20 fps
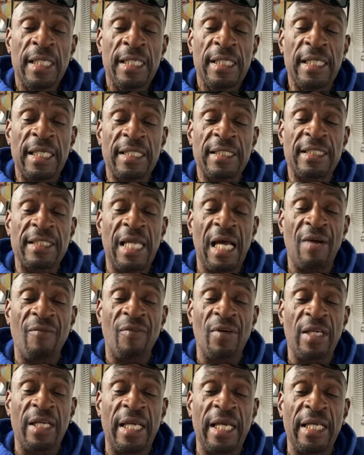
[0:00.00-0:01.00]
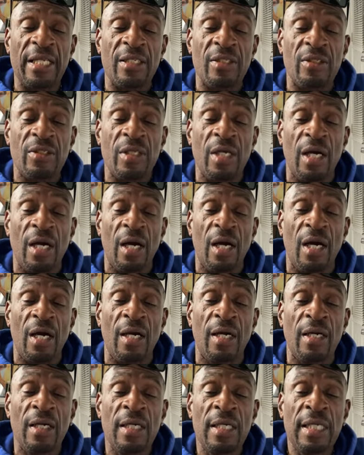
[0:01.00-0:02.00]
let's not forget
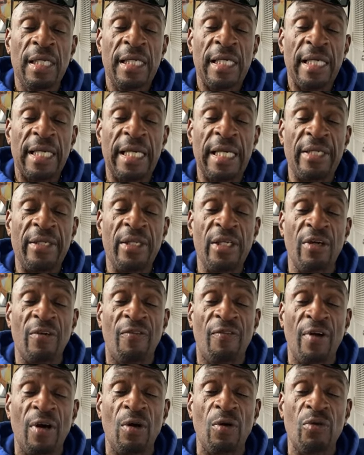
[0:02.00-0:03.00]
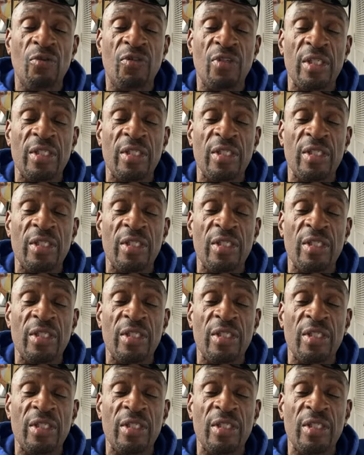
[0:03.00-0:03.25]
the India folks.